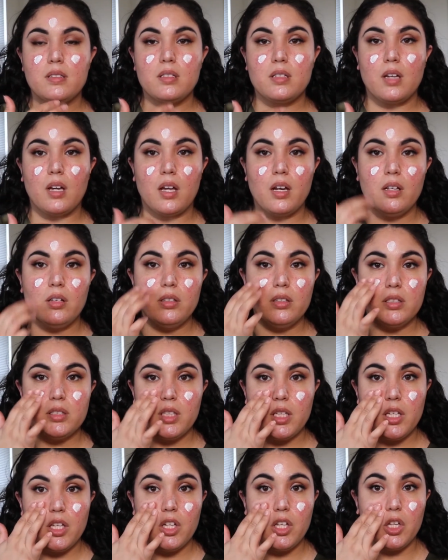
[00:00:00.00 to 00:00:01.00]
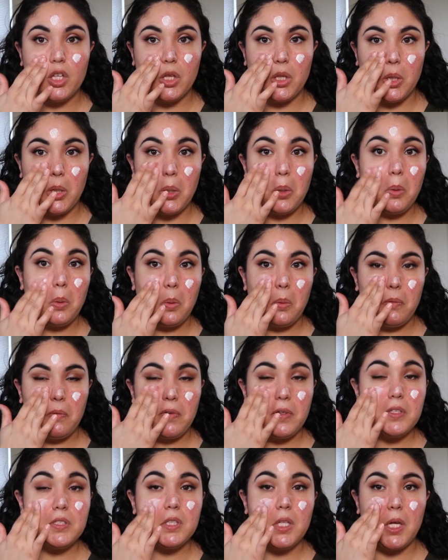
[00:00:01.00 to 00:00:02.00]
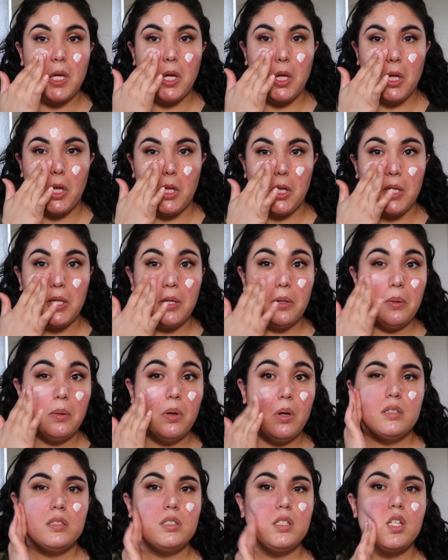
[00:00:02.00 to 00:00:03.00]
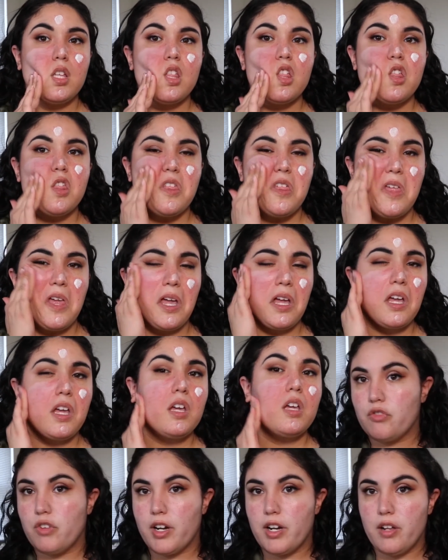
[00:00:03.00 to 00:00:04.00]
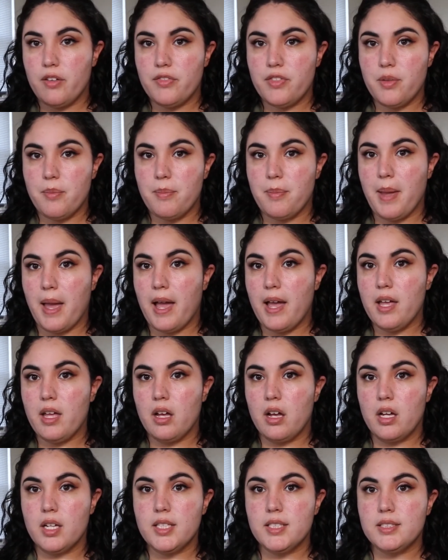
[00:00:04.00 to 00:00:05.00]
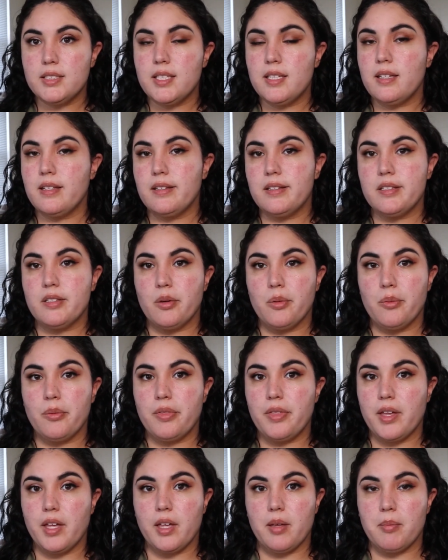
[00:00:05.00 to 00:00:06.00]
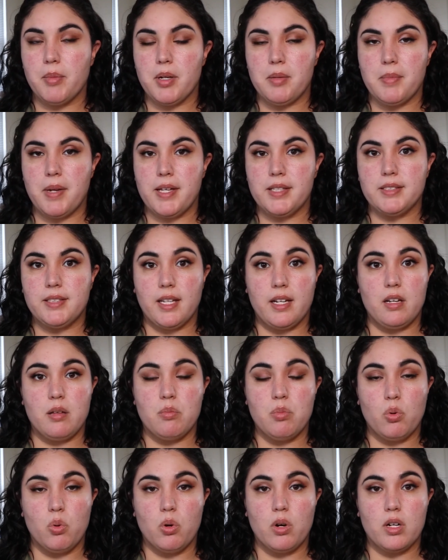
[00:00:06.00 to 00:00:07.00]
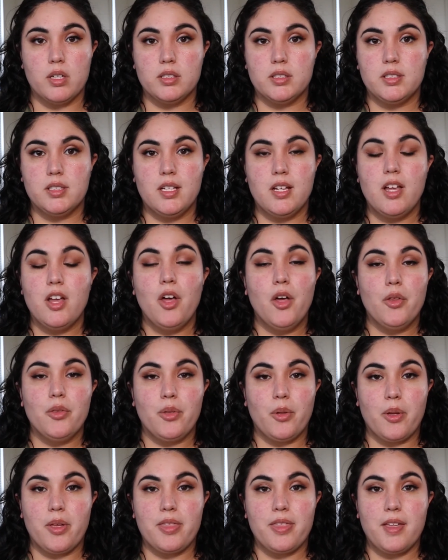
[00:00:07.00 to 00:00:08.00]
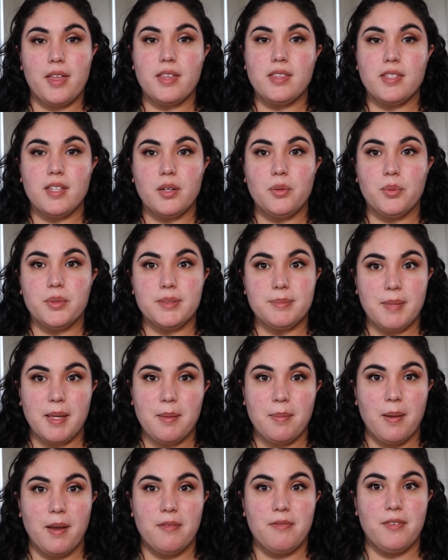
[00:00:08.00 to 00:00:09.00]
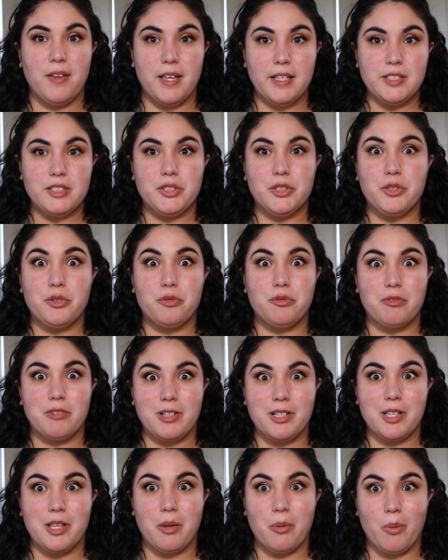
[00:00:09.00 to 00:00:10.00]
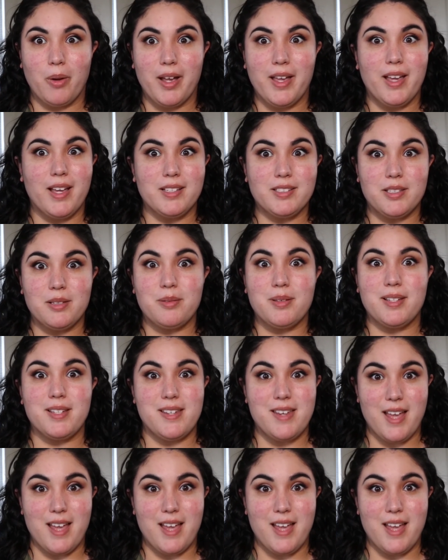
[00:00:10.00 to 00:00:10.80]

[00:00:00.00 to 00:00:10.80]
Kind of looks like glue. Feels like glue. It's like thick. Right off the bat, honestly, I don't think it minimized any pores. The only thing it did was make my face look really white, as you could